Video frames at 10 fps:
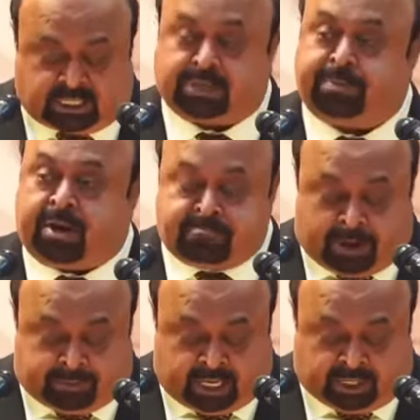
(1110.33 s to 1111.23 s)
Their
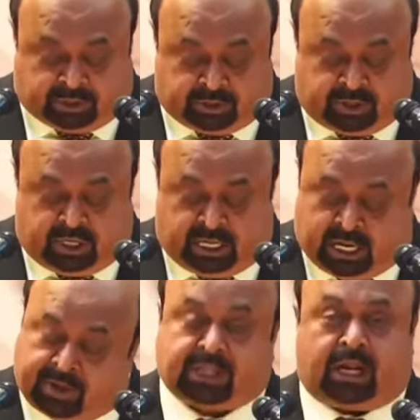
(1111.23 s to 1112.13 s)
existence has become permanent.
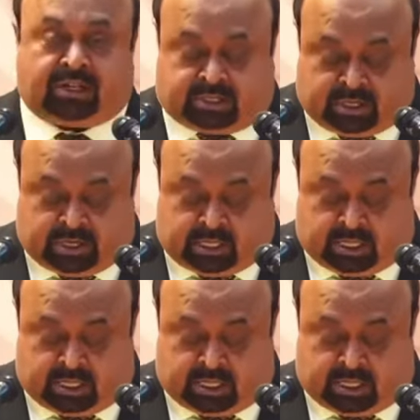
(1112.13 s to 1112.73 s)
Nevertheless,